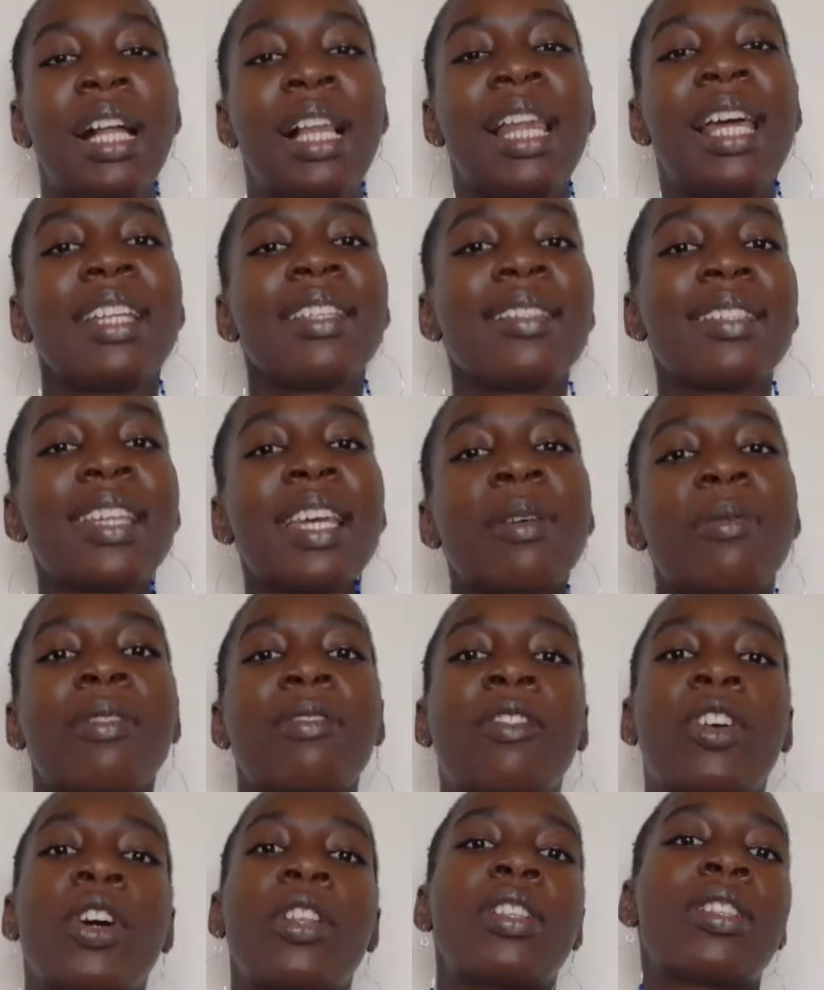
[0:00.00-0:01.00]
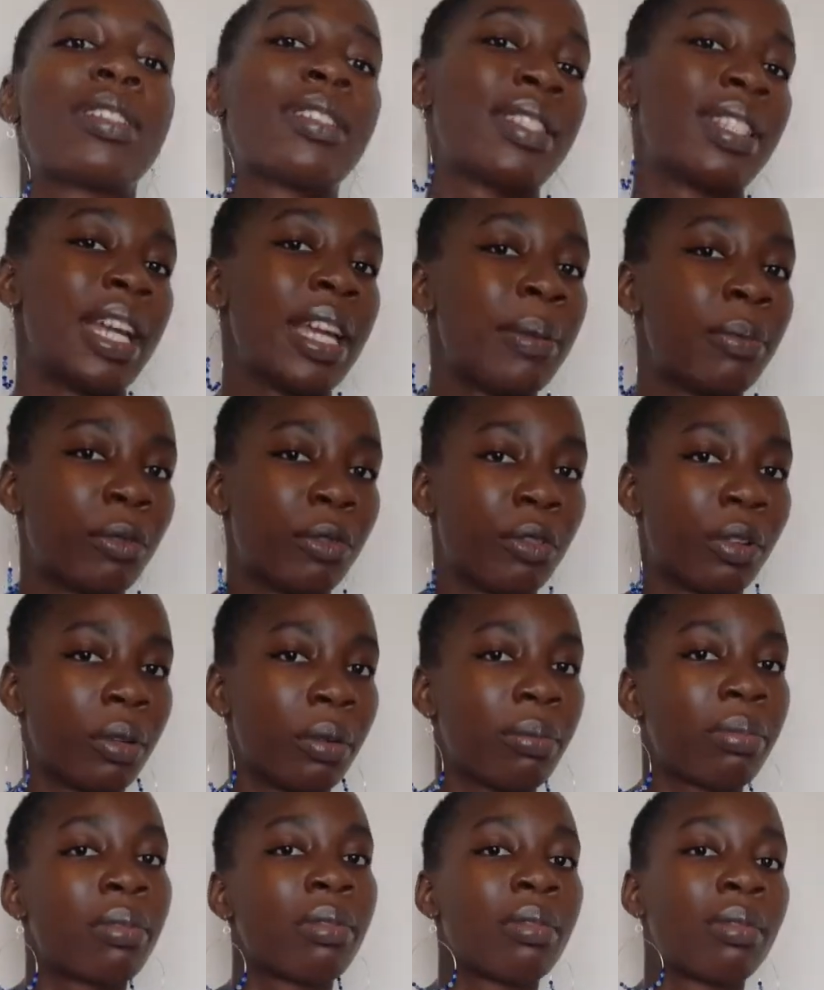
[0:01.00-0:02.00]
Let's say we've got the same
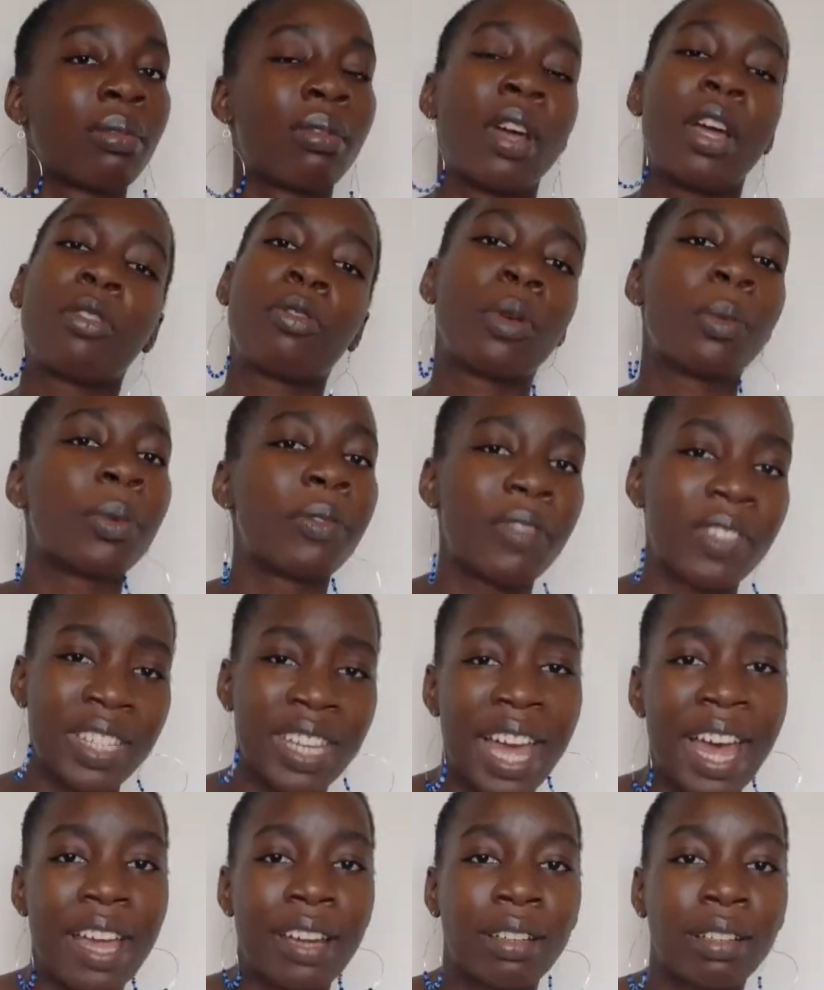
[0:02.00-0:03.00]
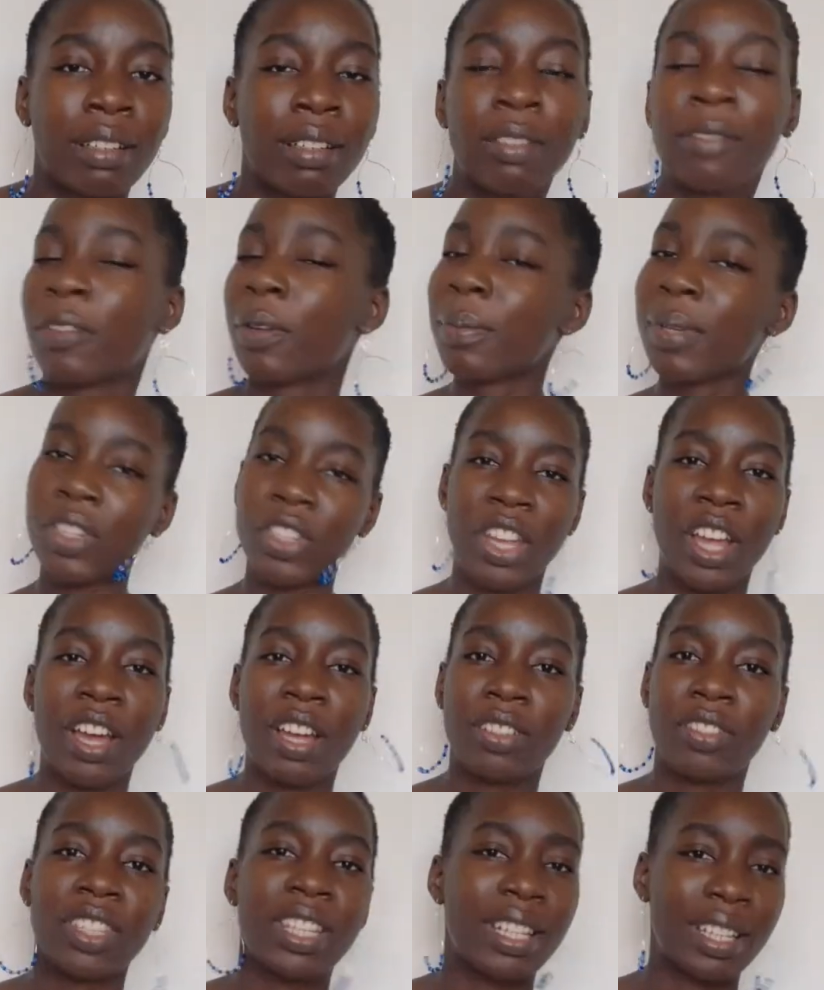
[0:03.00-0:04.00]
group, a group of 10, from a
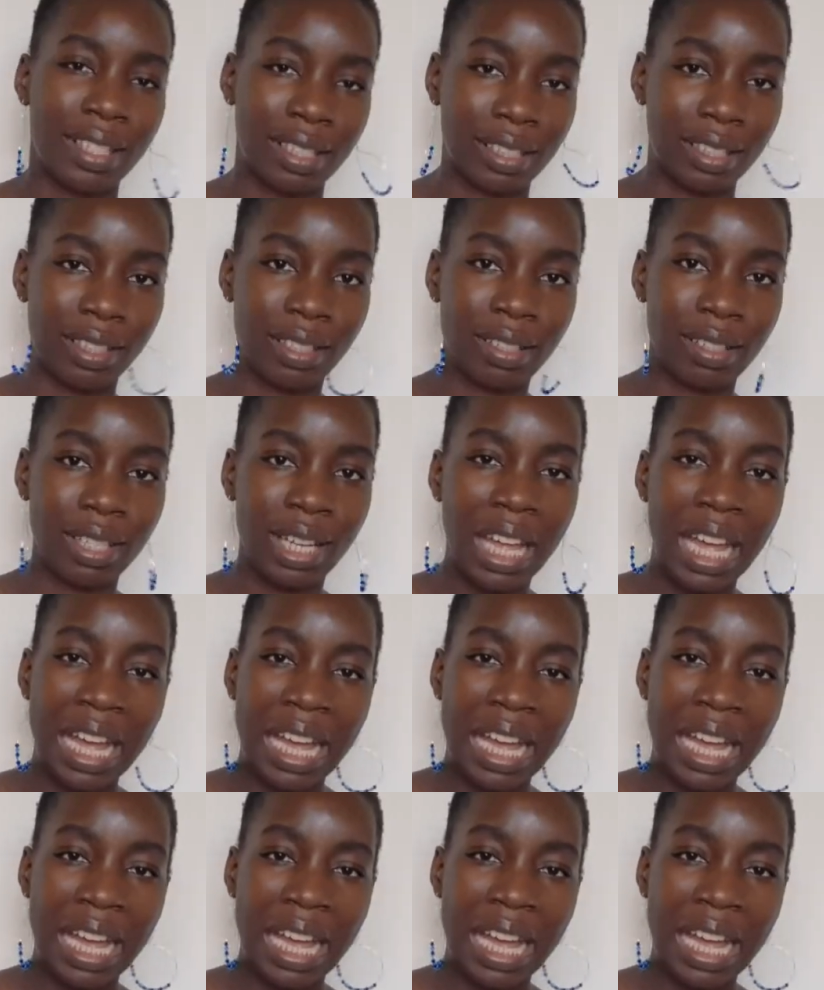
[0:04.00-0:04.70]
church in England.